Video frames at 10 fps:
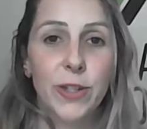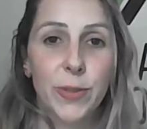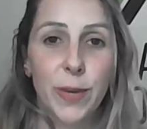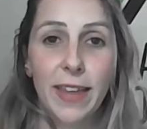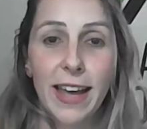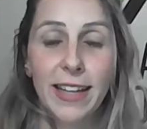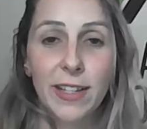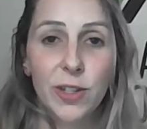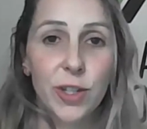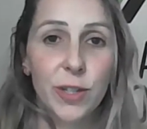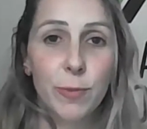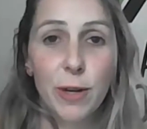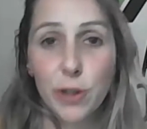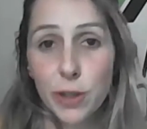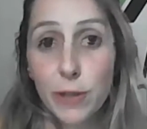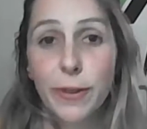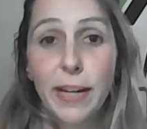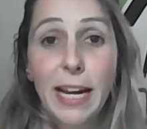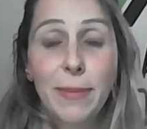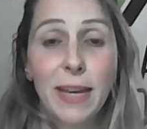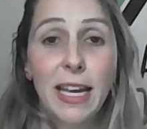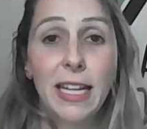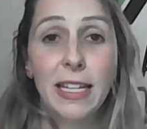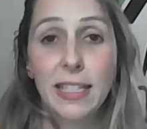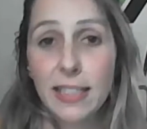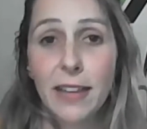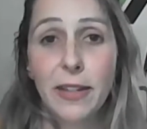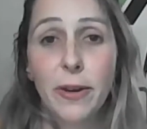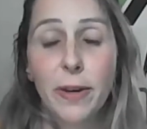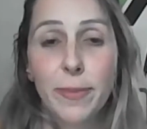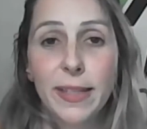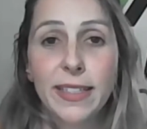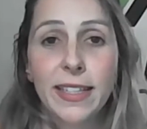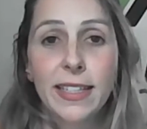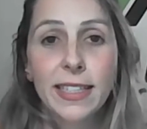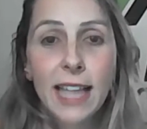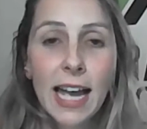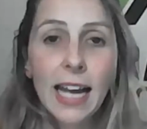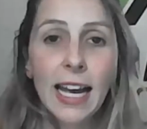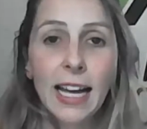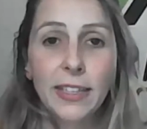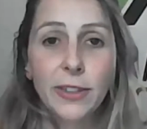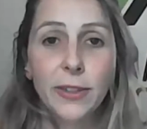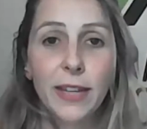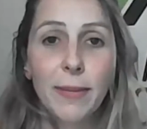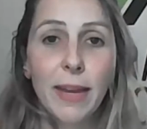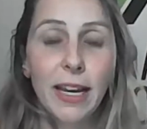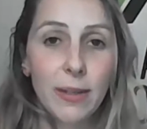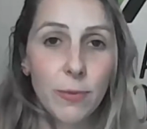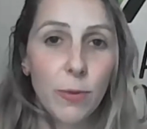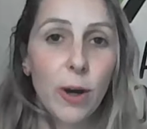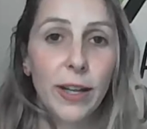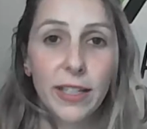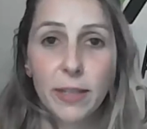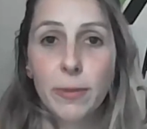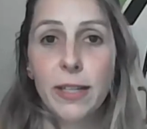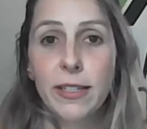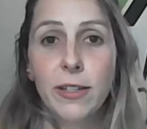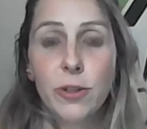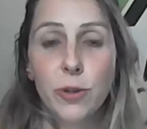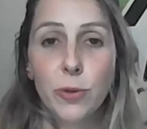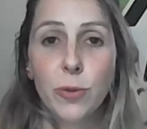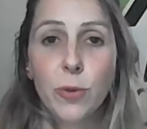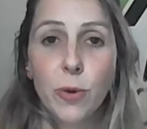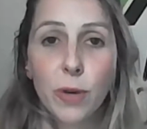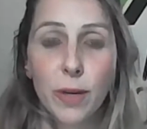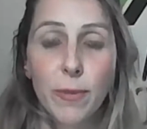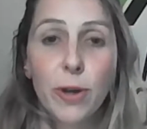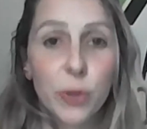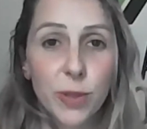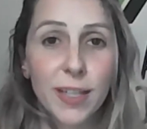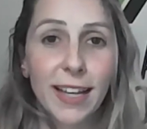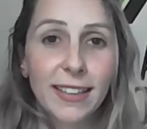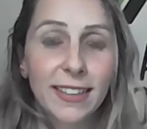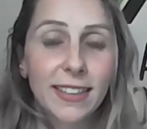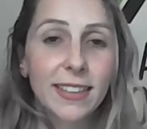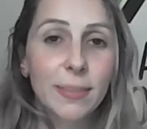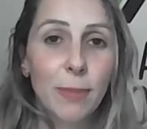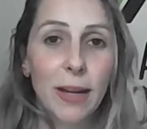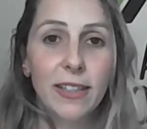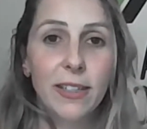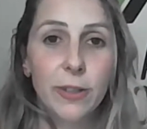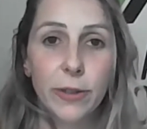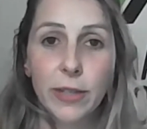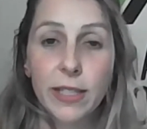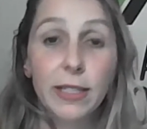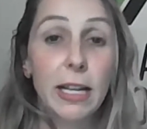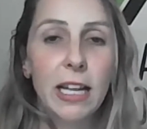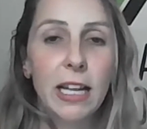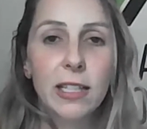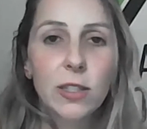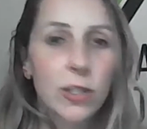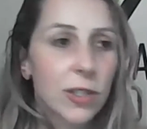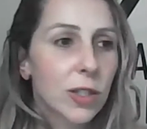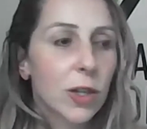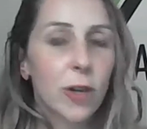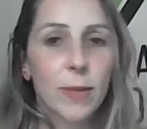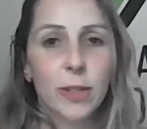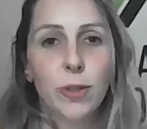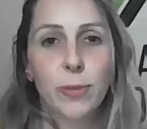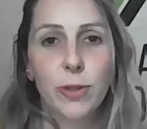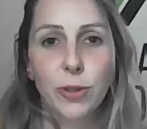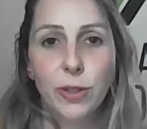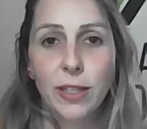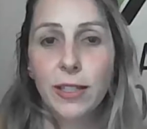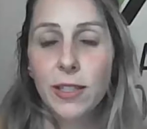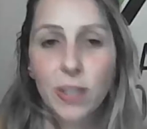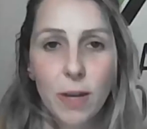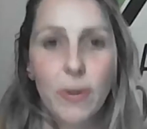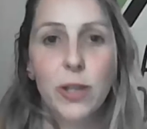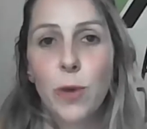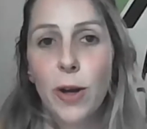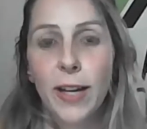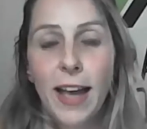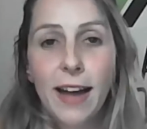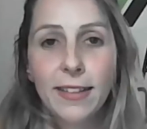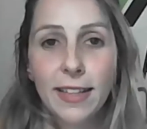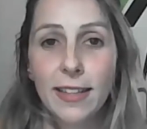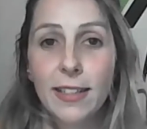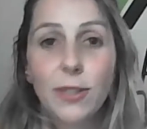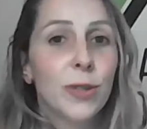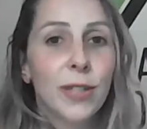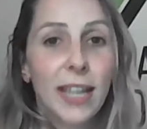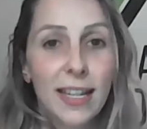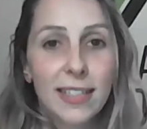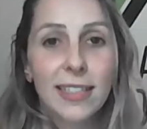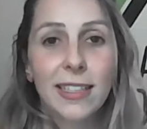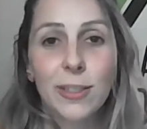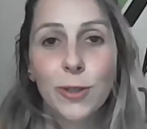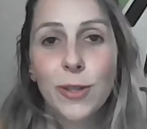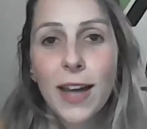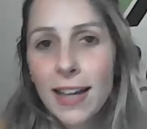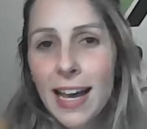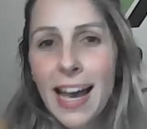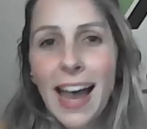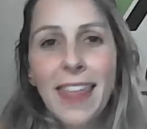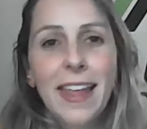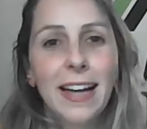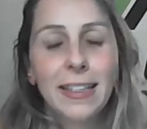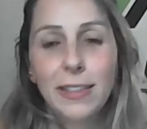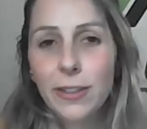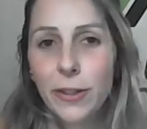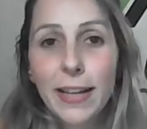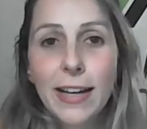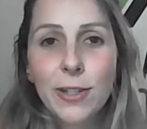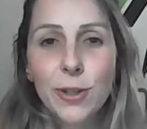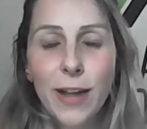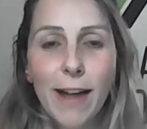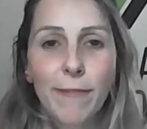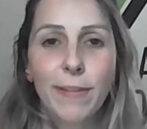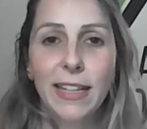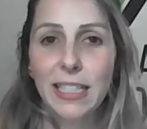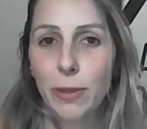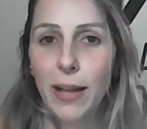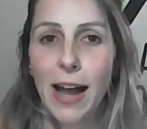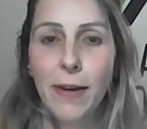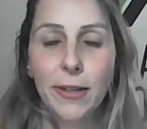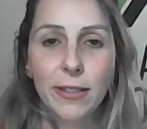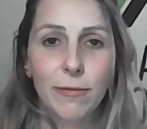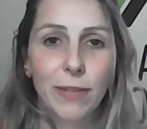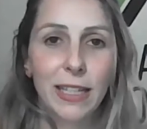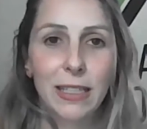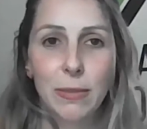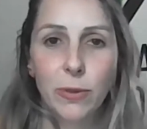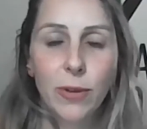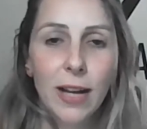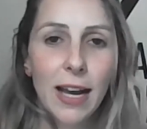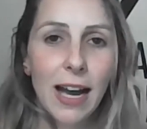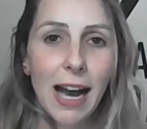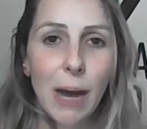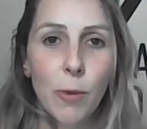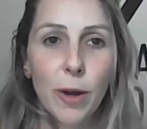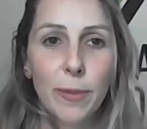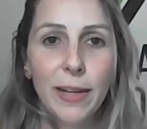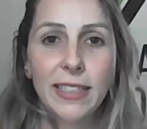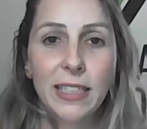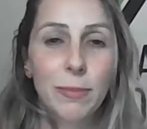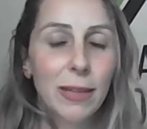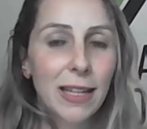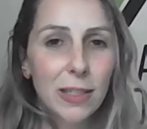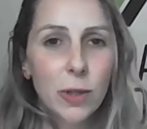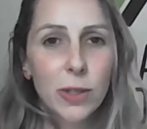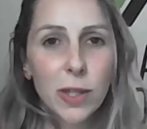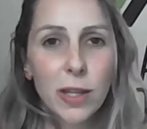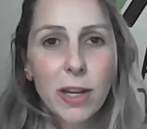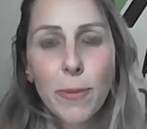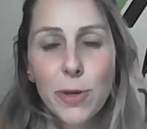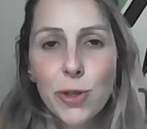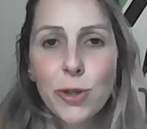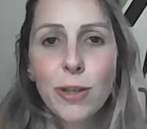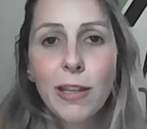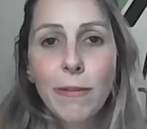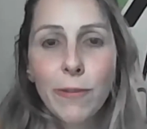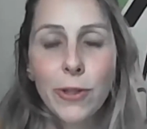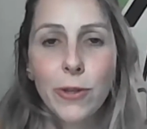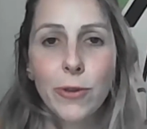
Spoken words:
where they can just register for an ABN and start their own business. And, they may work in the residential or commercial sectors, but, is just so much opportunity and so much work out there that you can easily do that. And that, allows you to have flexible hours and flexible workplaces. But there's also the opportunity for you